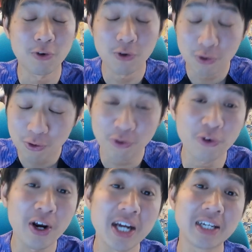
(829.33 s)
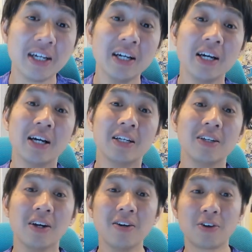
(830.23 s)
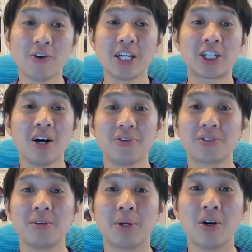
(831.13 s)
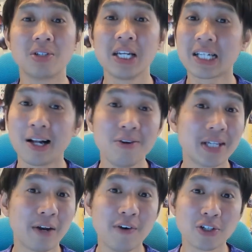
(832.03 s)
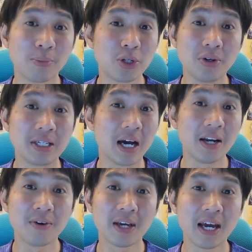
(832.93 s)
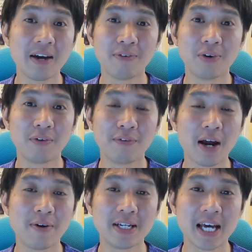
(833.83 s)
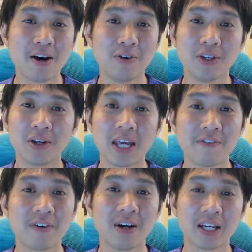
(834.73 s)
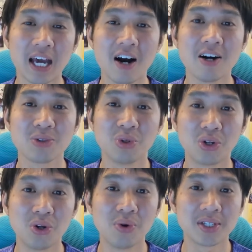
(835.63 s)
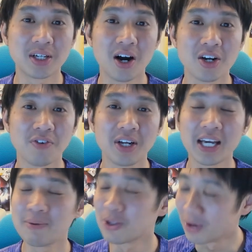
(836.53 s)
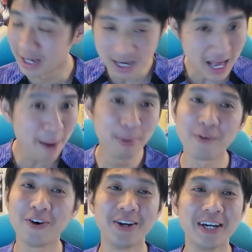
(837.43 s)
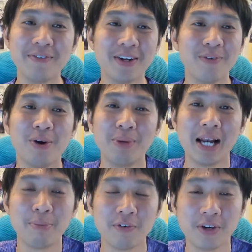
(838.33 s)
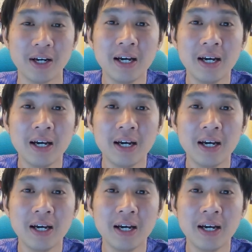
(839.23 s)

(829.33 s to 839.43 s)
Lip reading: great chance, because let's close at the first opportunity. I don't care for the fairy tale, get Arsenal to do us a guard of honour, get them to do a lap of honour, even though it won't be a lap of honour.